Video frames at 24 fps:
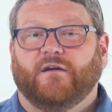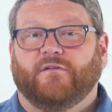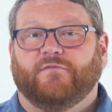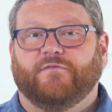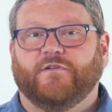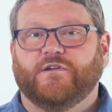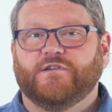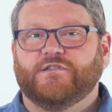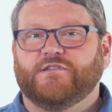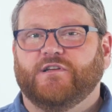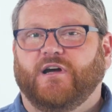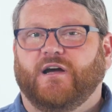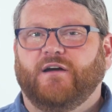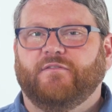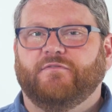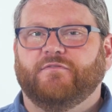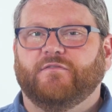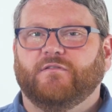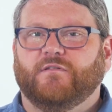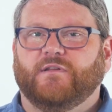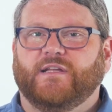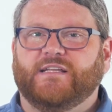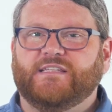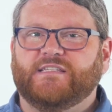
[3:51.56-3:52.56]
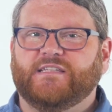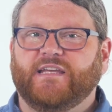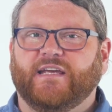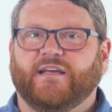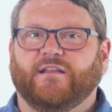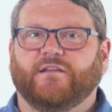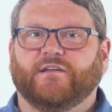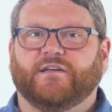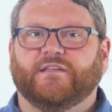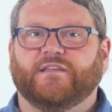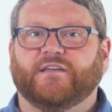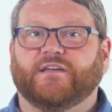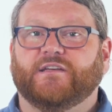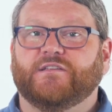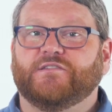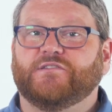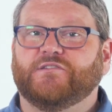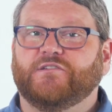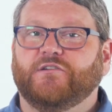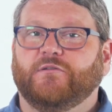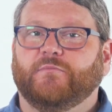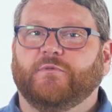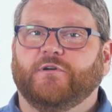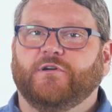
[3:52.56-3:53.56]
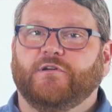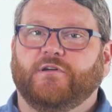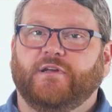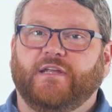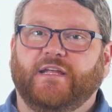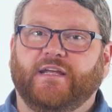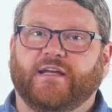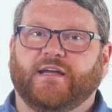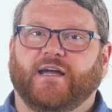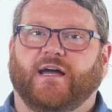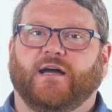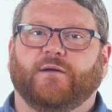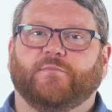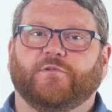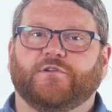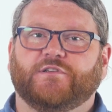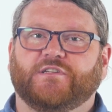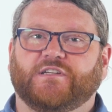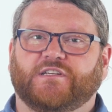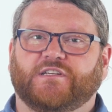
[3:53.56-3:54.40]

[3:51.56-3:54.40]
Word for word: First off, let's take a look at the consumer e-commerce